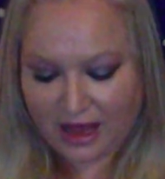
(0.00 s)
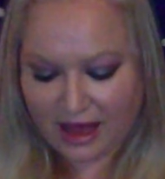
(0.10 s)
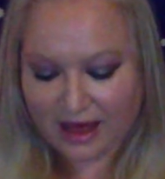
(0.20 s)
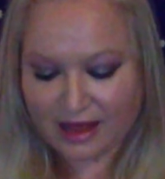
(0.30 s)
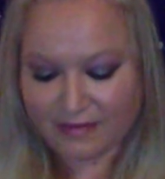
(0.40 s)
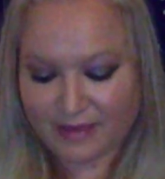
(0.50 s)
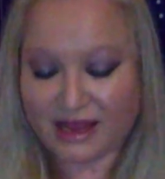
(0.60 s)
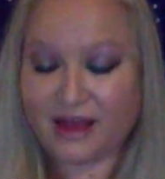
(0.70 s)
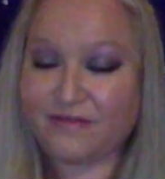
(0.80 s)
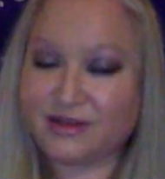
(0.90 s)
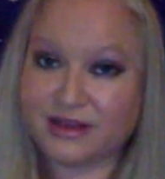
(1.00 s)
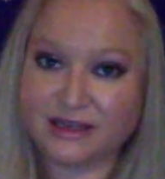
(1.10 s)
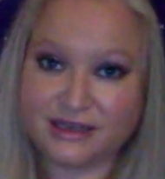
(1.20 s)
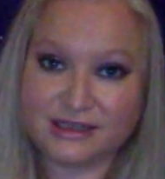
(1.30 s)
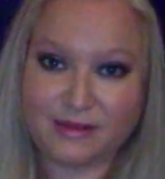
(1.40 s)
I have the
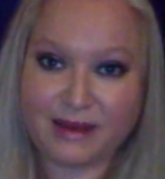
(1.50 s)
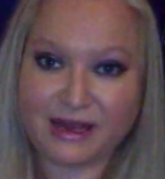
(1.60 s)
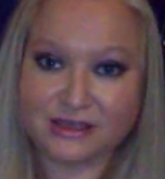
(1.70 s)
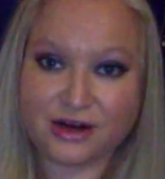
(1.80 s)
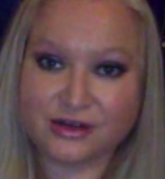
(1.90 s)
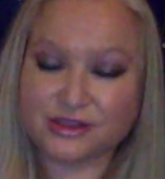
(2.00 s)
clinging to the past card.